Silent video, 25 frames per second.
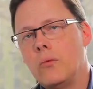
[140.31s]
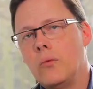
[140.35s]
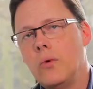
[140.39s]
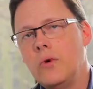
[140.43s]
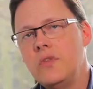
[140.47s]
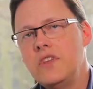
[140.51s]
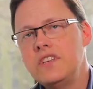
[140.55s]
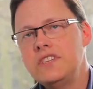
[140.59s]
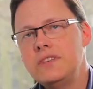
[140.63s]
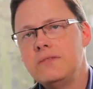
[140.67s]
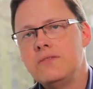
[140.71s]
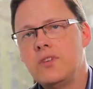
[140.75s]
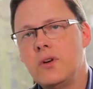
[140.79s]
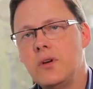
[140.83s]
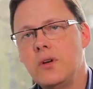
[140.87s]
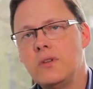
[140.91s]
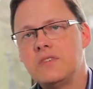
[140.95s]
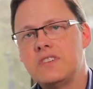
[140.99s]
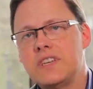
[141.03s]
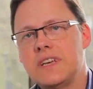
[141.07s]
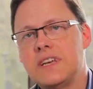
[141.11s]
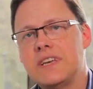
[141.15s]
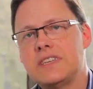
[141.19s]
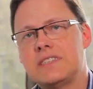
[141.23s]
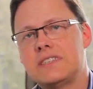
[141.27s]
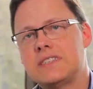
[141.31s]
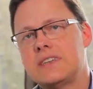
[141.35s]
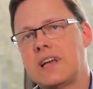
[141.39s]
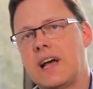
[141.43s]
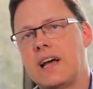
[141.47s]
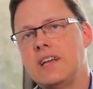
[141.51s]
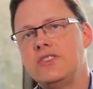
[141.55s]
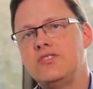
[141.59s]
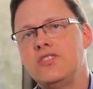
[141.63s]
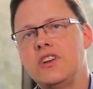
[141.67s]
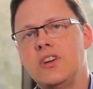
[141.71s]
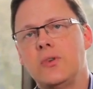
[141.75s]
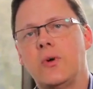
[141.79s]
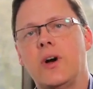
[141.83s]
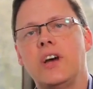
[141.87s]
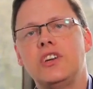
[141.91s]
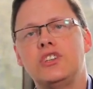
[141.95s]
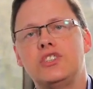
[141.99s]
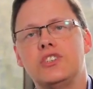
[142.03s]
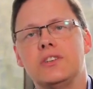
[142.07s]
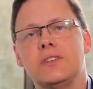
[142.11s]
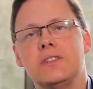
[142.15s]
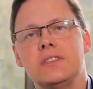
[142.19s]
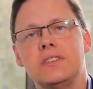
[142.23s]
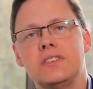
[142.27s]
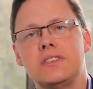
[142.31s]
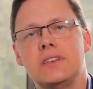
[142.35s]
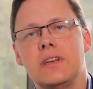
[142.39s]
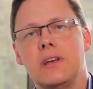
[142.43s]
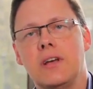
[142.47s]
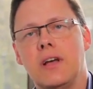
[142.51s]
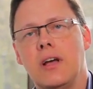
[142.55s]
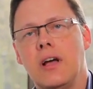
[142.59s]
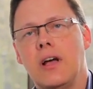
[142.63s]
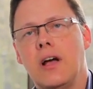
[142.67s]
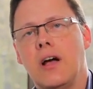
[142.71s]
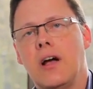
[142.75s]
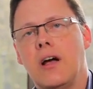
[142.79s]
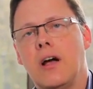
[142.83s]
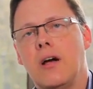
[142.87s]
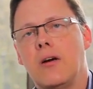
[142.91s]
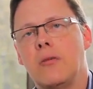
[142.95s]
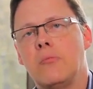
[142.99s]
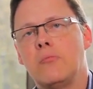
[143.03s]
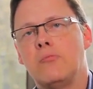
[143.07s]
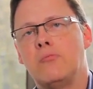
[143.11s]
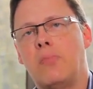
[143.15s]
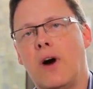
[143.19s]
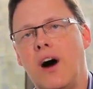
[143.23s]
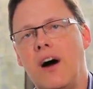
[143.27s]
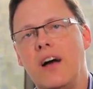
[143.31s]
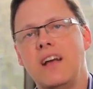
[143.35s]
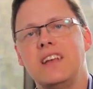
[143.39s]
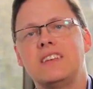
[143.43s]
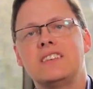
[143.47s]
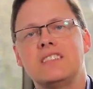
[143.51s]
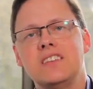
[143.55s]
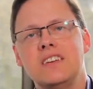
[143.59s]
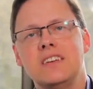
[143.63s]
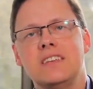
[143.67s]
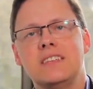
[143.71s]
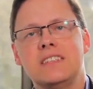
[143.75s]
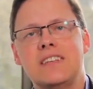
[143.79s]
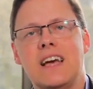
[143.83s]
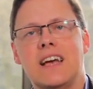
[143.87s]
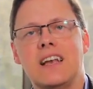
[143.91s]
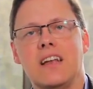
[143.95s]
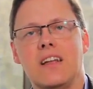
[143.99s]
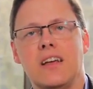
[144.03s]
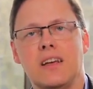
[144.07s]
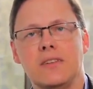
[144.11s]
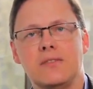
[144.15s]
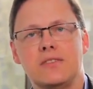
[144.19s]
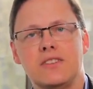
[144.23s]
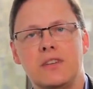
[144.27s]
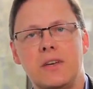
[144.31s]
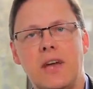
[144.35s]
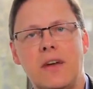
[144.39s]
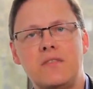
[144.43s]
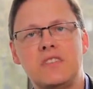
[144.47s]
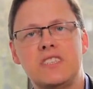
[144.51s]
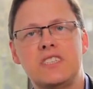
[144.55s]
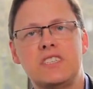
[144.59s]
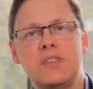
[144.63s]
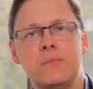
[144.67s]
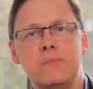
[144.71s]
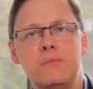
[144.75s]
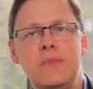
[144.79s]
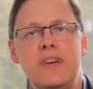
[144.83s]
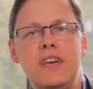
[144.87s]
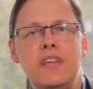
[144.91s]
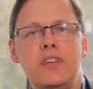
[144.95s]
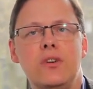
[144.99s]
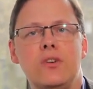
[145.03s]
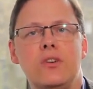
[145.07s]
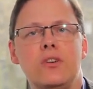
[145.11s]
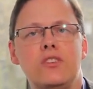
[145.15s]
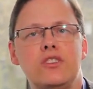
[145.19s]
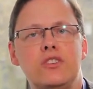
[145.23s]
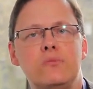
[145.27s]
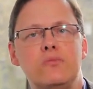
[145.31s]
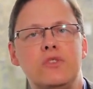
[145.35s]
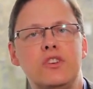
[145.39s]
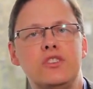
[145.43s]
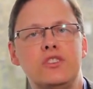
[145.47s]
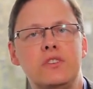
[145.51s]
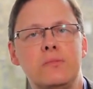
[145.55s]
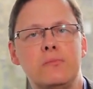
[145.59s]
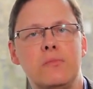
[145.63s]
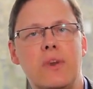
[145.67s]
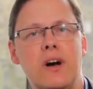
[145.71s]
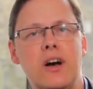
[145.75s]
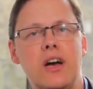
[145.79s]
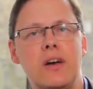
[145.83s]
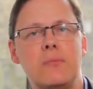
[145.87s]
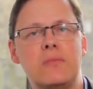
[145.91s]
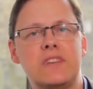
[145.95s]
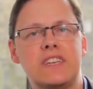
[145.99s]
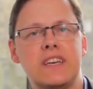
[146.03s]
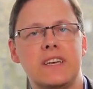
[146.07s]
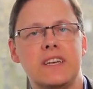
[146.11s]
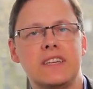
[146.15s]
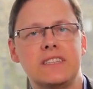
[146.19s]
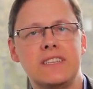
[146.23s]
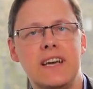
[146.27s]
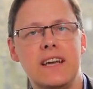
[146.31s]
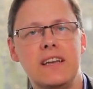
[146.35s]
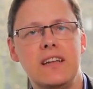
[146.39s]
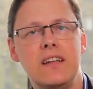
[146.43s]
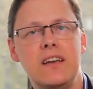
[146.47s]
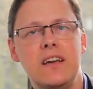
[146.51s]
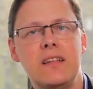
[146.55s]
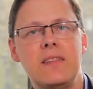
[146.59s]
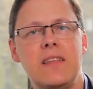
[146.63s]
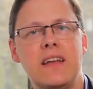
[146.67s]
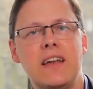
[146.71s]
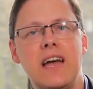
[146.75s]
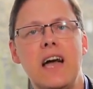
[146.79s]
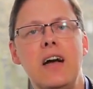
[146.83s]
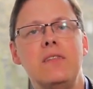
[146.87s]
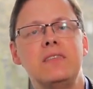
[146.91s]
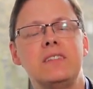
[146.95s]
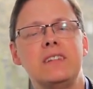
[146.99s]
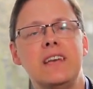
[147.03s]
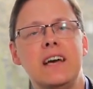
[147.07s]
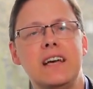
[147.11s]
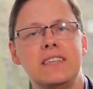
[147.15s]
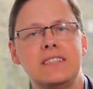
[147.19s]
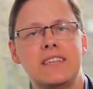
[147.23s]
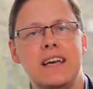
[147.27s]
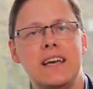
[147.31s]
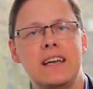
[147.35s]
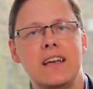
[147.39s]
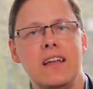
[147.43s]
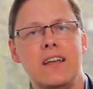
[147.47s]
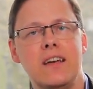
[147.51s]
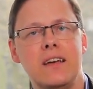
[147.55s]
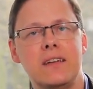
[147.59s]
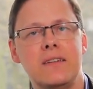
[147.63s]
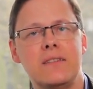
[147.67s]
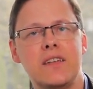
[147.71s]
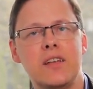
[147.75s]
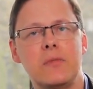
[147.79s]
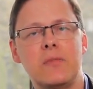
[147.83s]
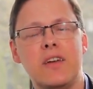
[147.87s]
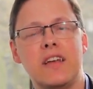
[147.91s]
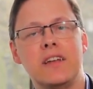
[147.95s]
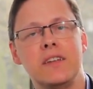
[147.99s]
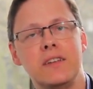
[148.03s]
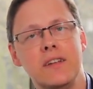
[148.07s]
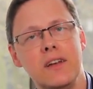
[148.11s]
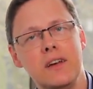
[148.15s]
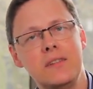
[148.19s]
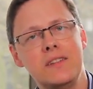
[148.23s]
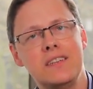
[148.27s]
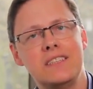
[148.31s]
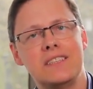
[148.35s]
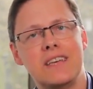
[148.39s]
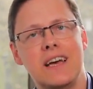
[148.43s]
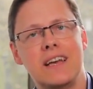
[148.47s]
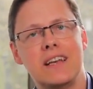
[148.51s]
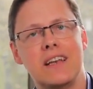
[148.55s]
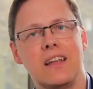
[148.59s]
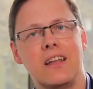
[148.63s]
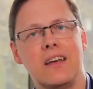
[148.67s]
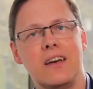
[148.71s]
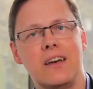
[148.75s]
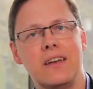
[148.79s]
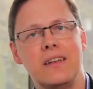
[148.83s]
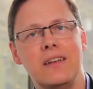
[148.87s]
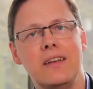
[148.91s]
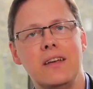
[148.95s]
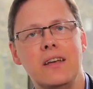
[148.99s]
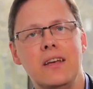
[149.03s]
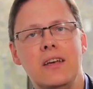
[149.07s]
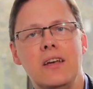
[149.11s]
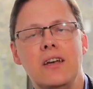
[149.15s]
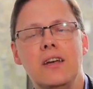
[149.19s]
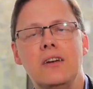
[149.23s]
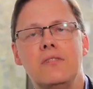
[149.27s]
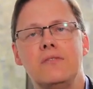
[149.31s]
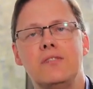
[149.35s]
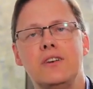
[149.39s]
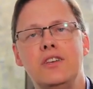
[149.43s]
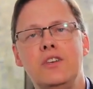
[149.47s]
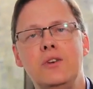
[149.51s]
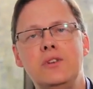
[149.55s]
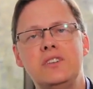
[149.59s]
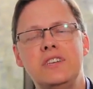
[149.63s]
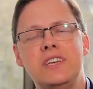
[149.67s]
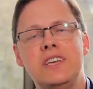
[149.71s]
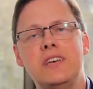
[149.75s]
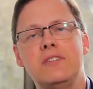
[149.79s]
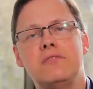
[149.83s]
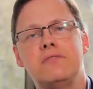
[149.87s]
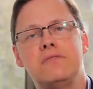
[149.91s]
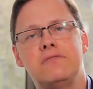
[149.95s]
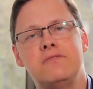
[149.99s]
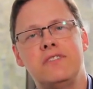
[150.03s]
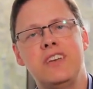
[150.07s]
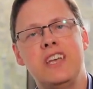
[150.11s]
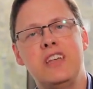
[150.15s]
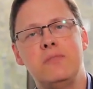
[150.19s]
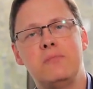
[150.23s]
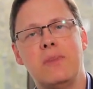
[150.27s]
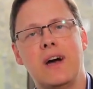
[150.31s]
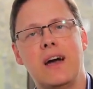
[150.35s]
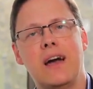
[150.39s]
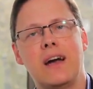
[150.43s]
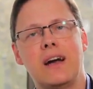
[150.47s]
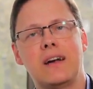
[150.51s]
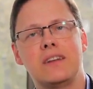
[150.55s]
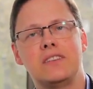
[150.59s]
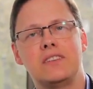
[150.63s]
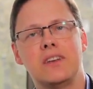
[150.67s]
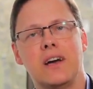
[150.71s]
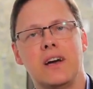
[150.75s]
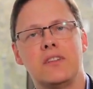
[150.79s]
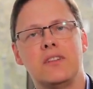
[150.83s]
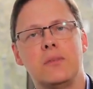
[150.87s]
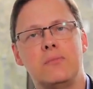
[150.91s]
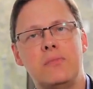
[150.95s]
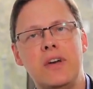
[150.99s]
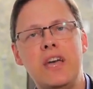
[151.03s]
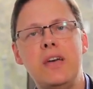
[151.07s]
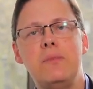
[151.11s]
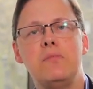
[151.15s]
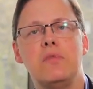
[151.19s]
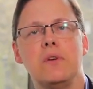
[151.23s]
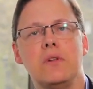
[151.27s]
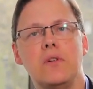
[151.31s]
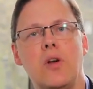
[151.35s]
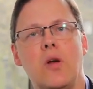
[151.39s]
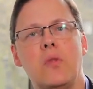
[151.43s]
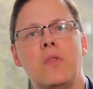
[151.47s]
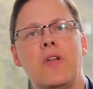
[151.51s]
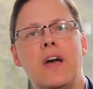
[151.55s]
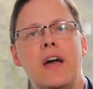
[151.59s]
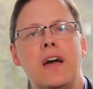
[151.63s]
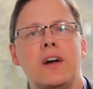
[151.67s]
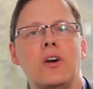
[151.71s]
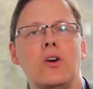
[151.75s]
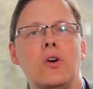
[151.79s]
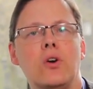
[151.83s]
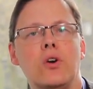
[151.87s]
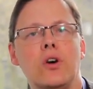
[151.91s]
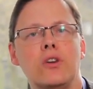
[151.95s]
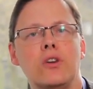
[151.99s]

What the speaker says: What this involves is answering questions by a certain deadline. So you have to submit your contribution by a particular deadline. Then after that deadline, there'll be another deadline for you to give feedback to other people on their core